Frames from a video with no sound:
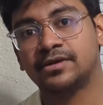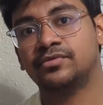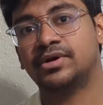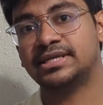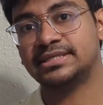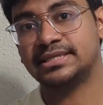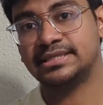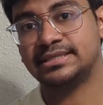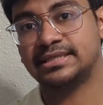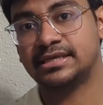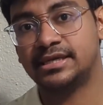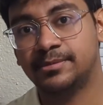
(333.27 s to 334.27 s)
What is it? Is
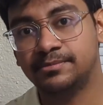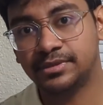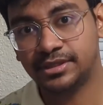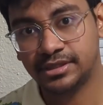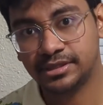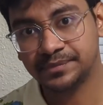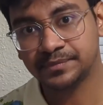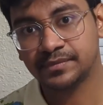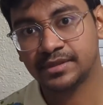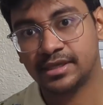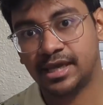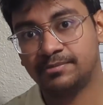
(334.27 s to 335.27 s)
it a number?
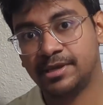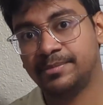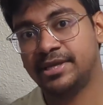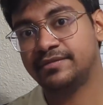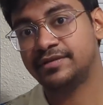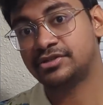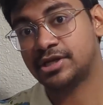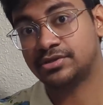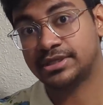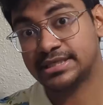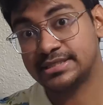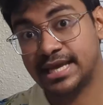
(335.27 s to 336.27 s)
And maybe even try to
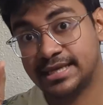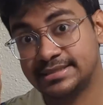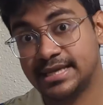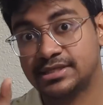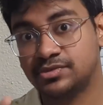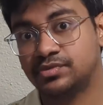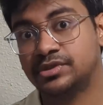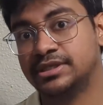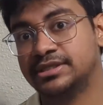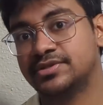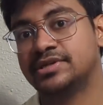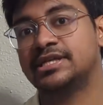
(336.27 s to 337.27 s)
guess the exact
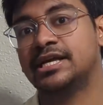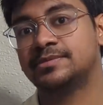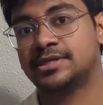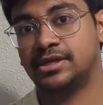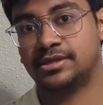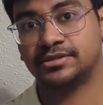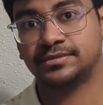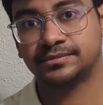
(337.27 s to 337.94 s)
word. So it helps a lot.